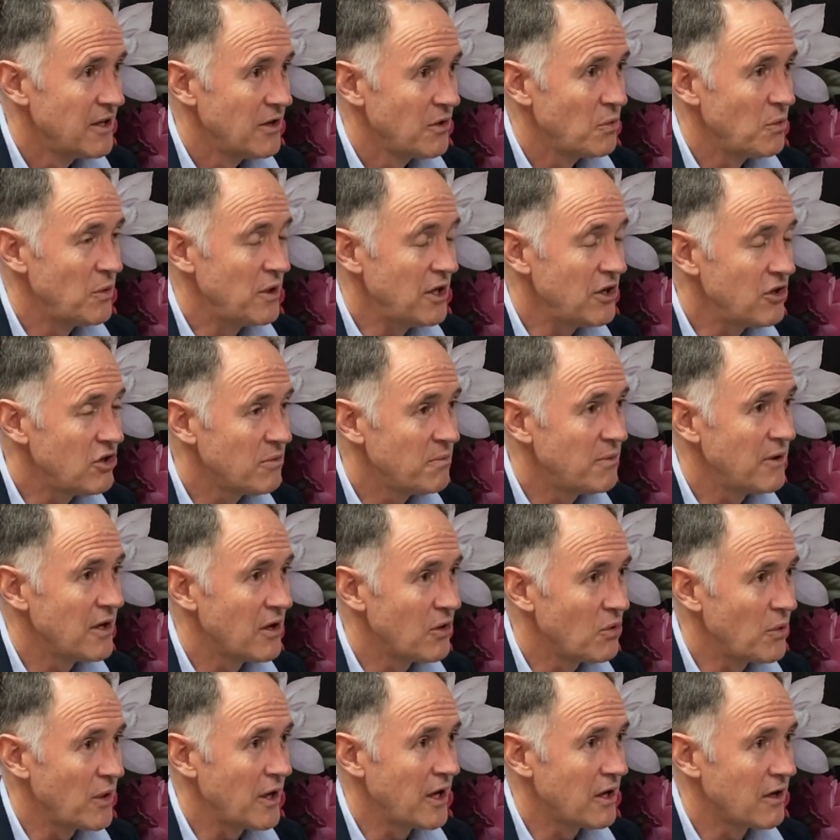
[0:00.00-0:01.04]
We need to be
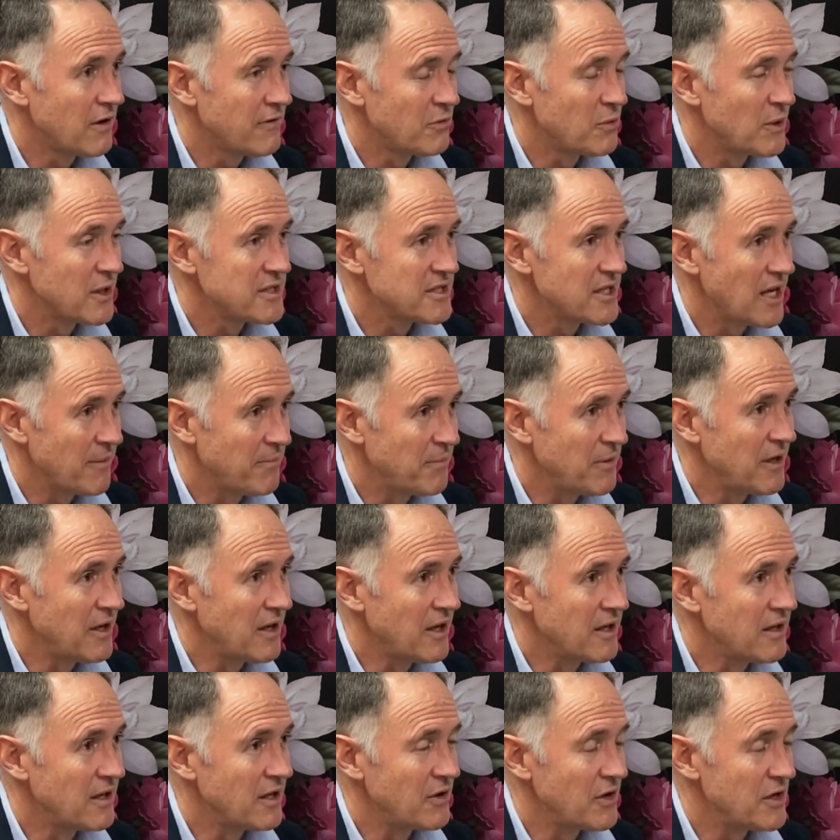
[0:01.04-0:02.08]
aware of what's happening
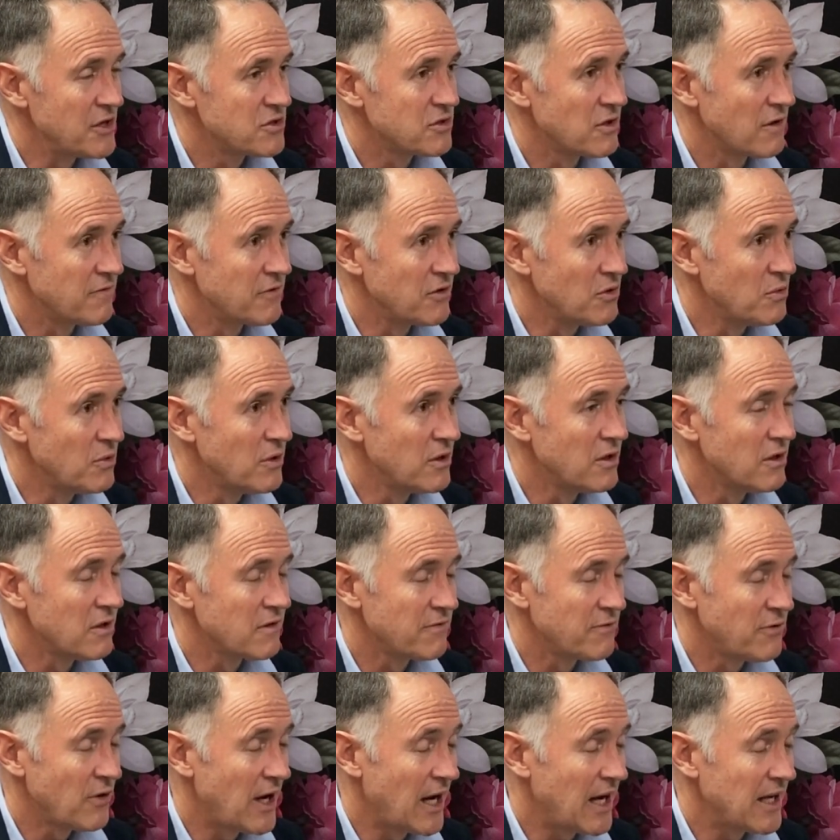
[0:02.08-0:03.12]
in the rest of the world.
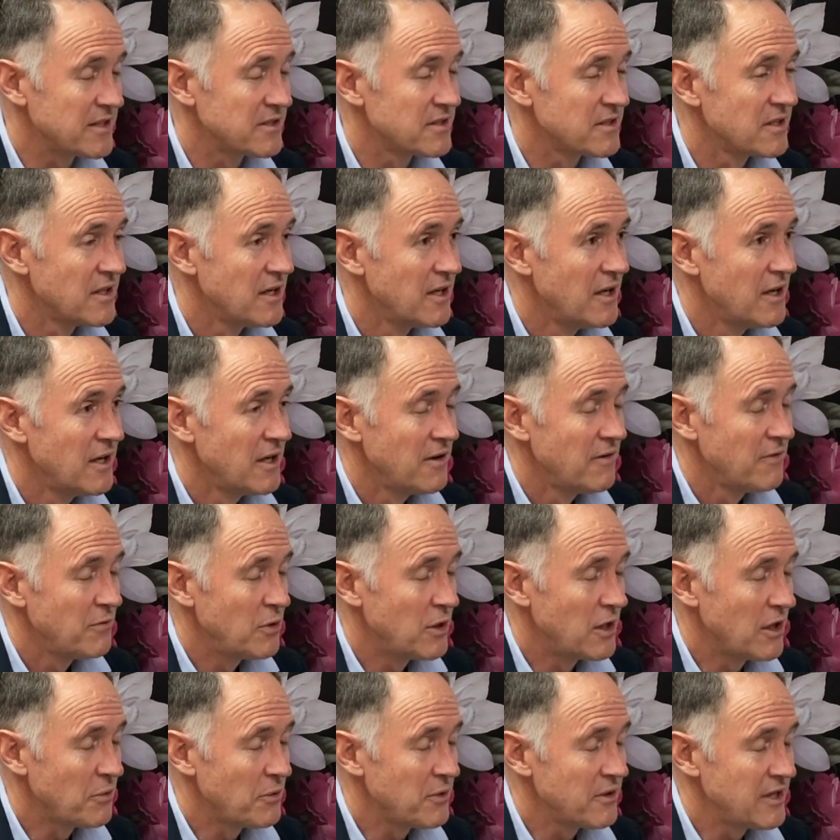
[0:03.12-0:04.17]
For us, you
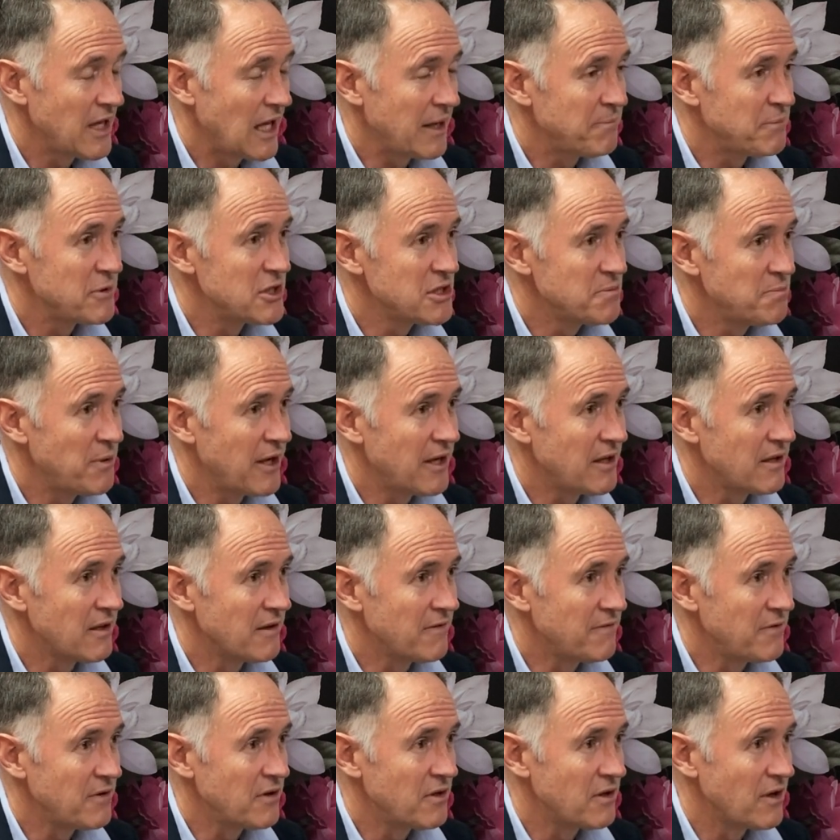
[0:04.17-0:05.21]
know, with that
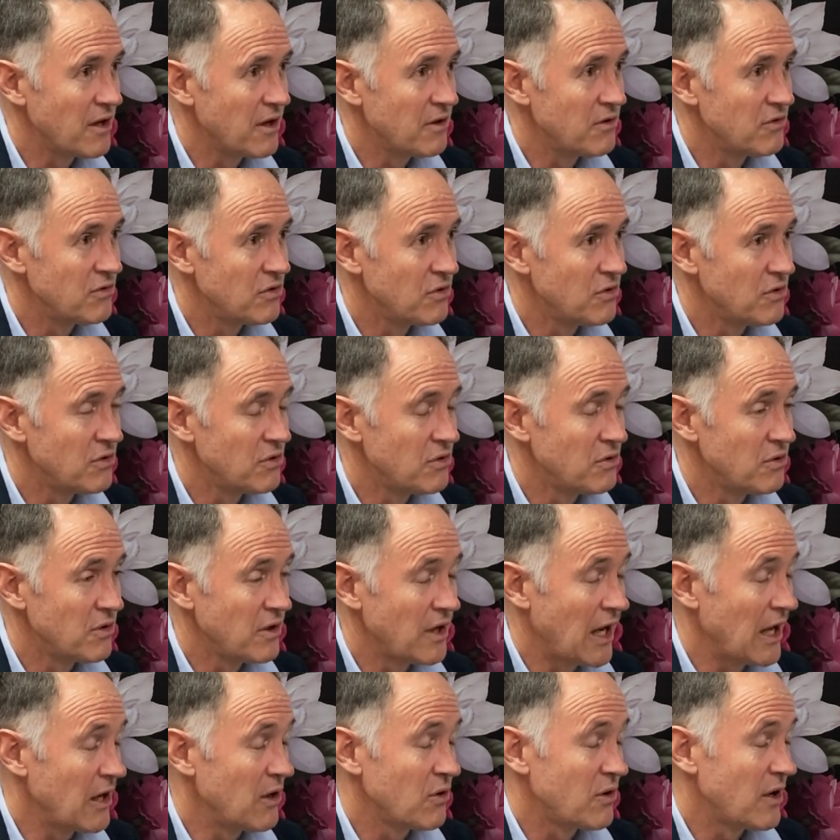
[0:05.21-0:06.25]
perspective, you know, to
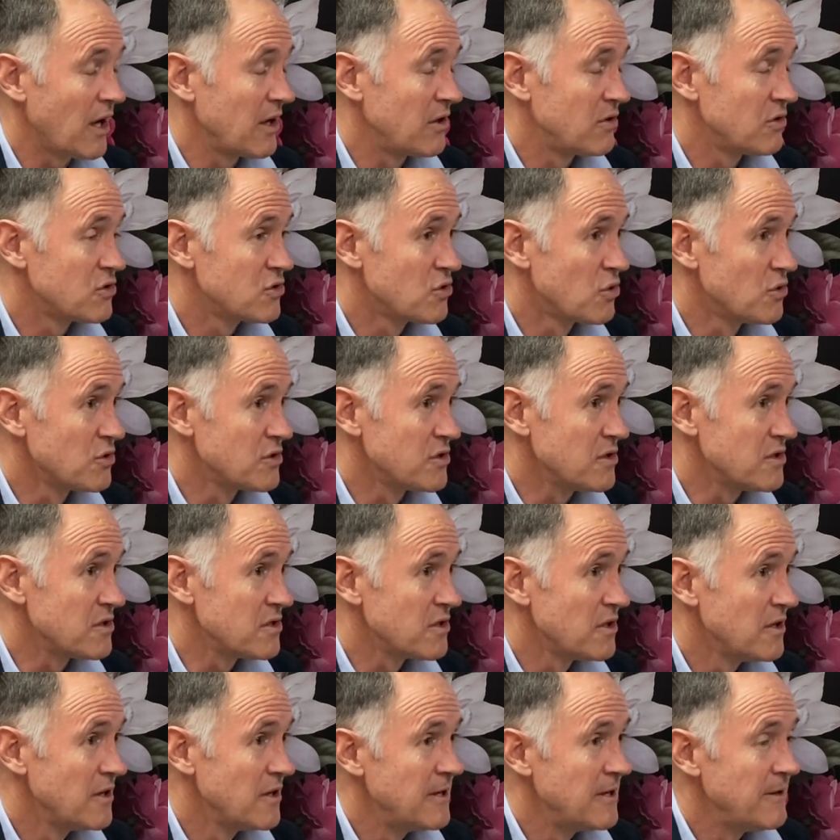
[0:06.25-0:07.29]
allocate resources,
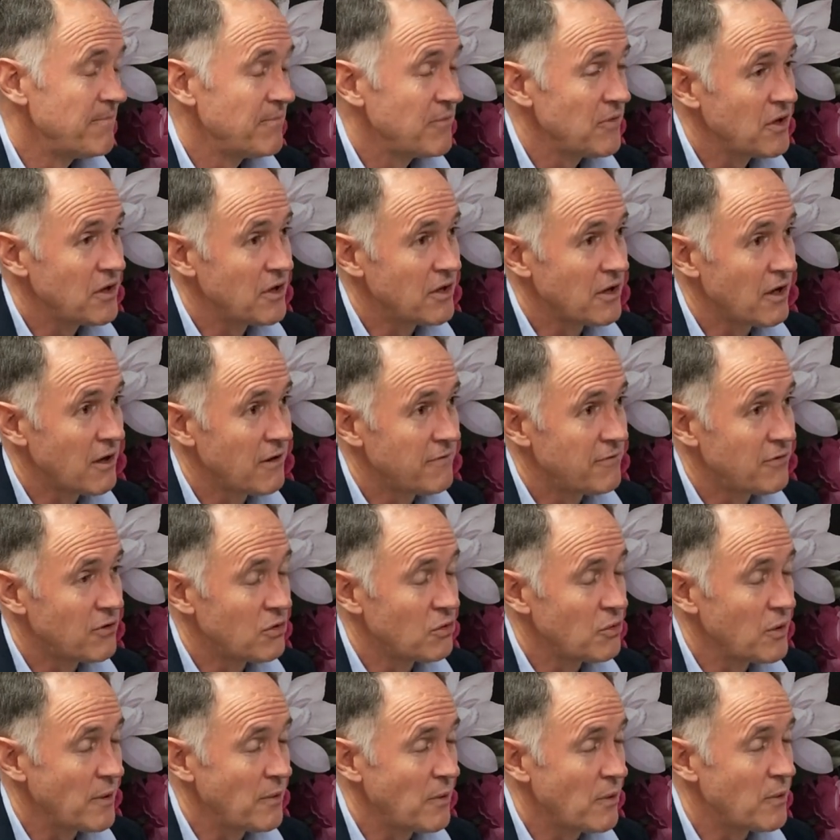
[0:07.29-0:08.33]
you know, for
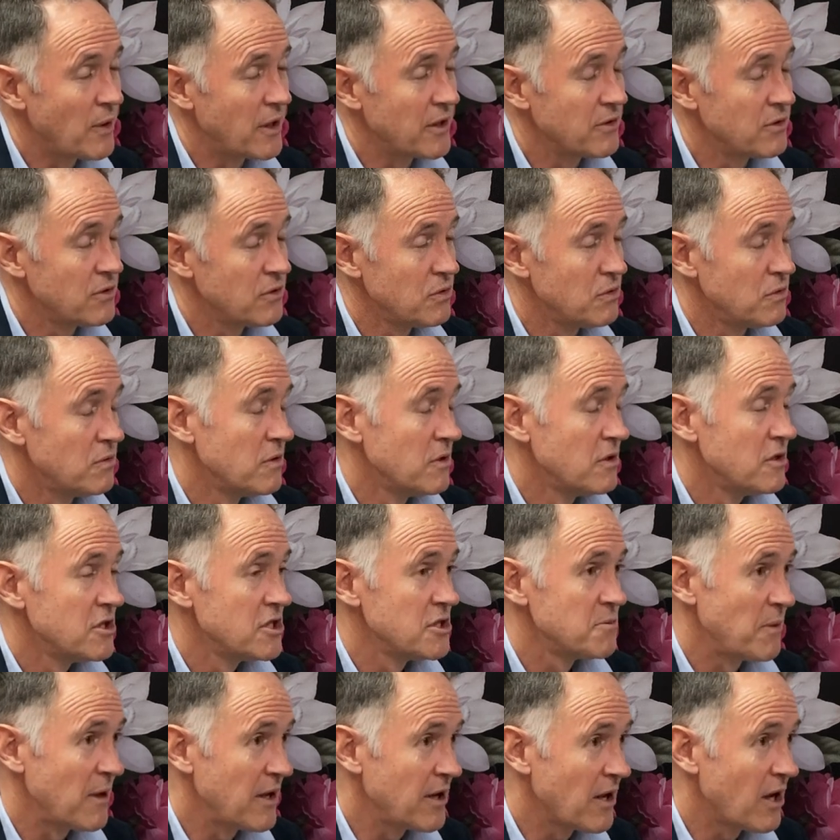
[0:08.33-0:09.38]
where we want to
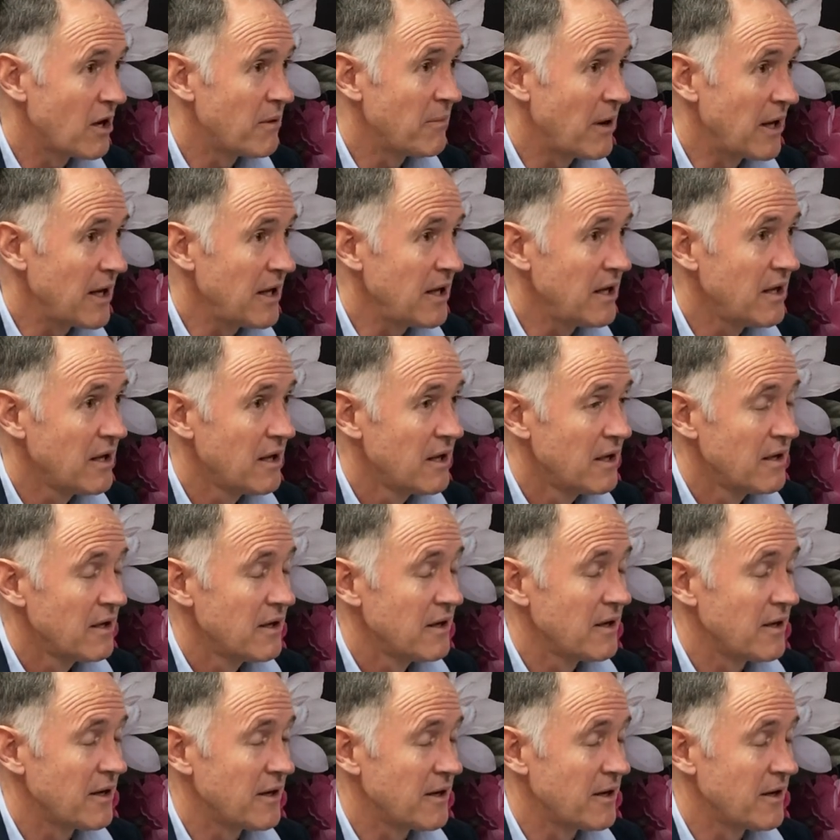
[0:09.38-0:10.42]
spend our money,
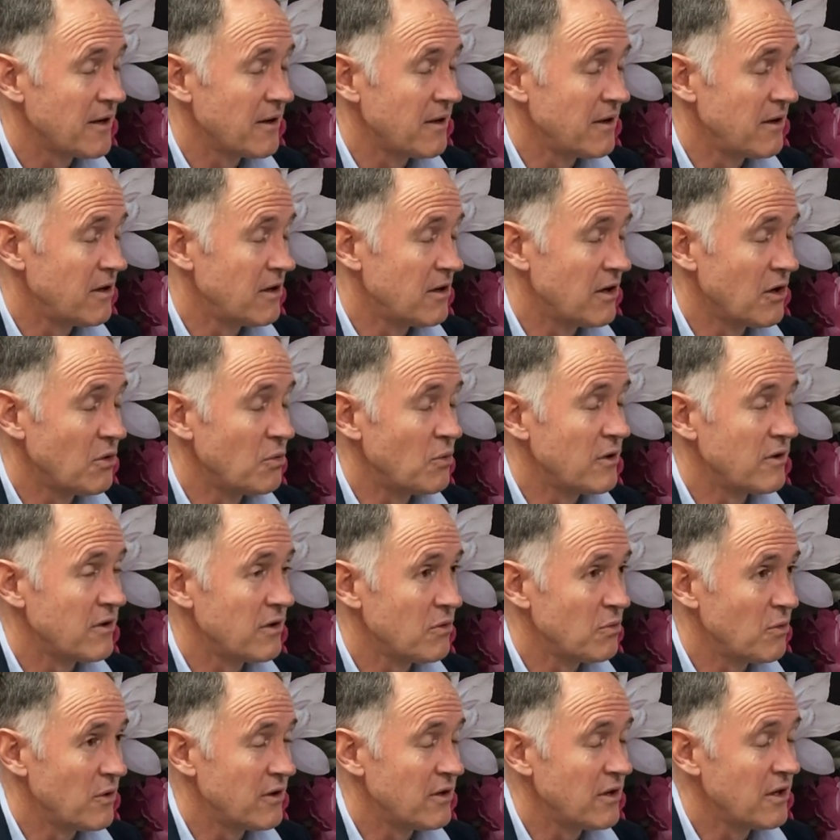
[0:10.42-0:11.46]
you know,
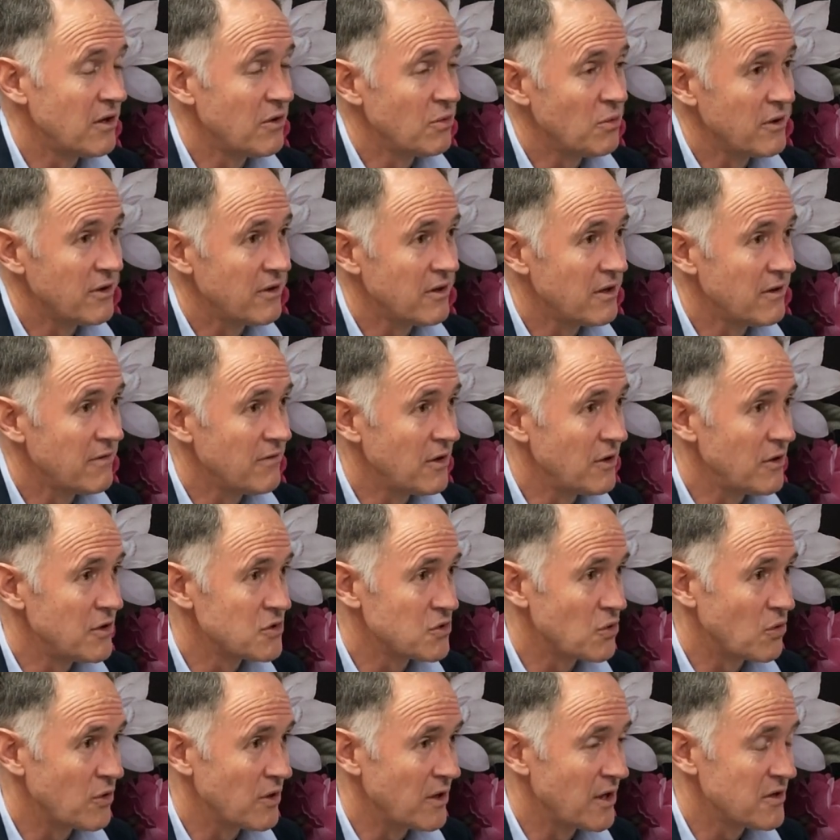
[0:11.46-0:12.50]
within the various
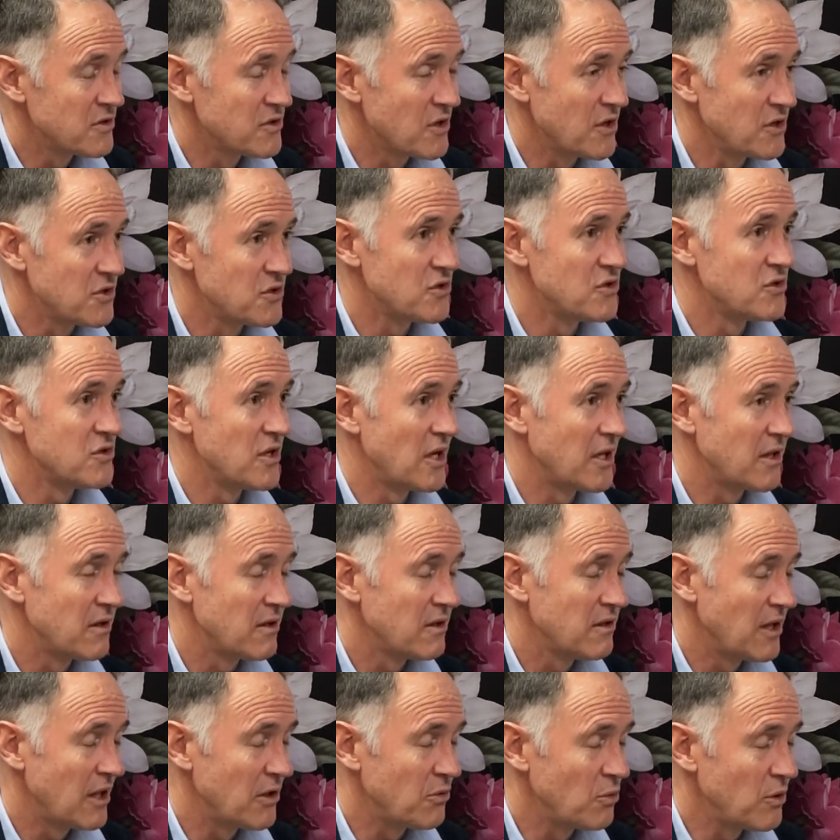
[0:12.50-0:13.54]
organizations
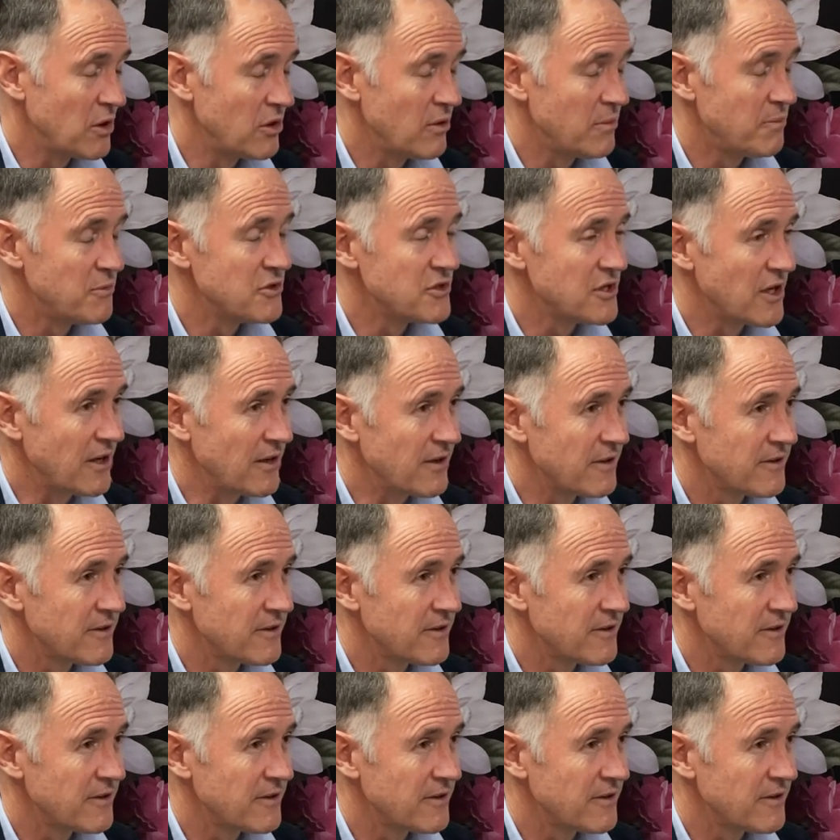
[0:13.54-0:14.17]
that we represent.